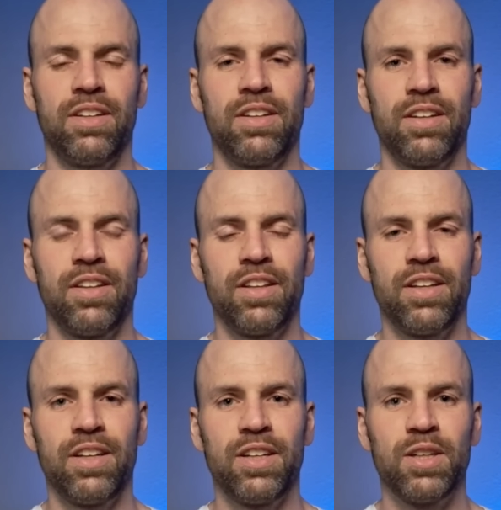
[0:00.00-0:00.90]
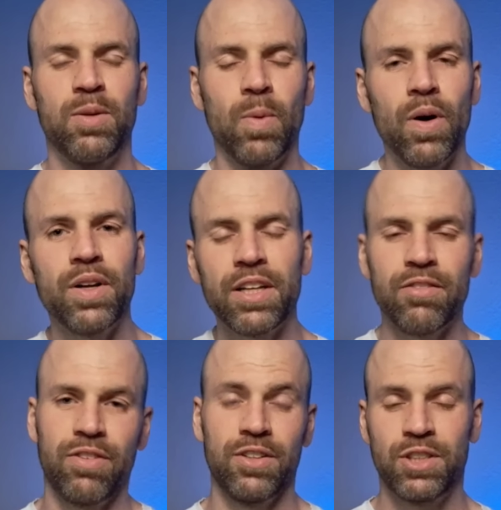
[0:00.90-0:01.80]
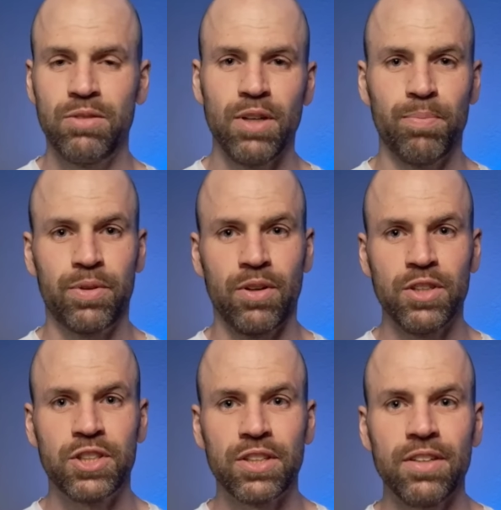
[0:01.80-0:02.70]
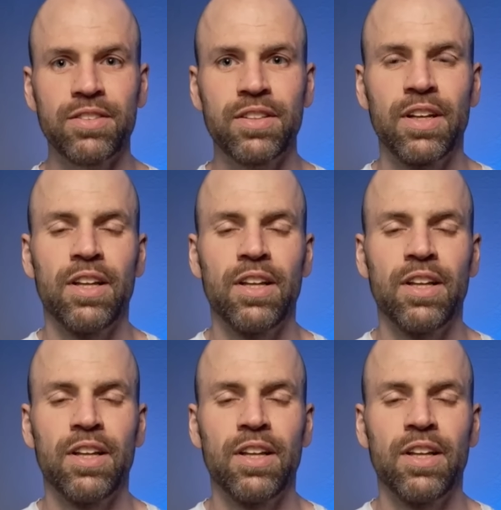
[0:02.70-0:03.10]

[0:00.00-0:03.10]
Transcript: the wording for the two approaches